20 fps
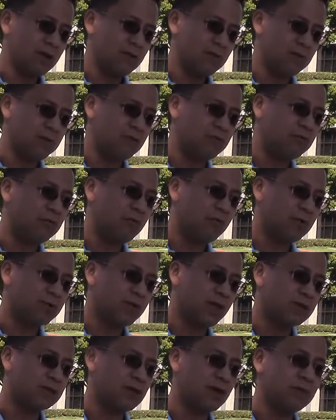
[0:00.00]
Before
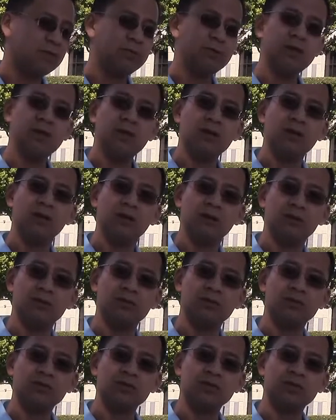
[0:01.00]
that company
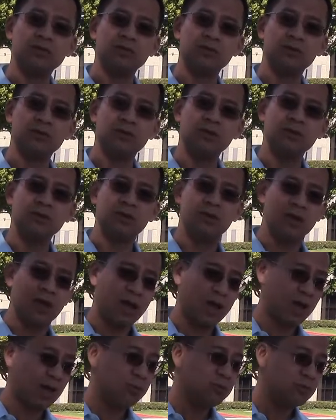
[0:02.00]
closed,
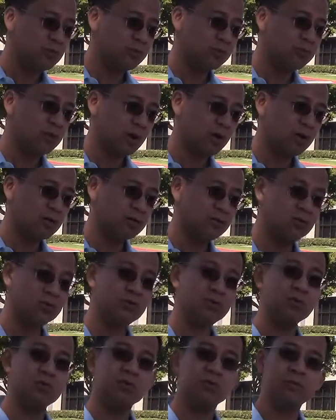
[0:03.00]
I moved on to
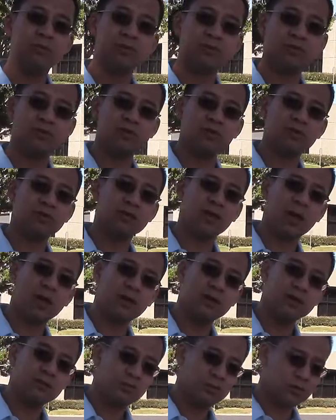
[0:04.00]
Business
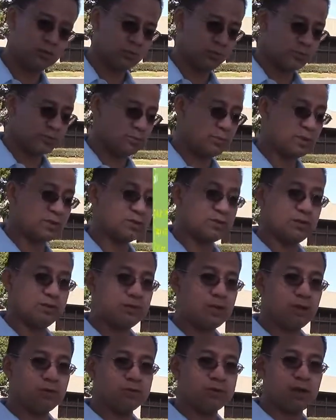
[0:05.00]
Online, which was based in
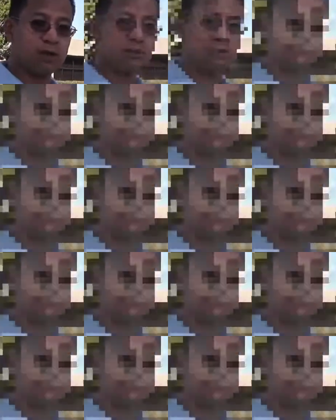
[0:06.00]
downtown.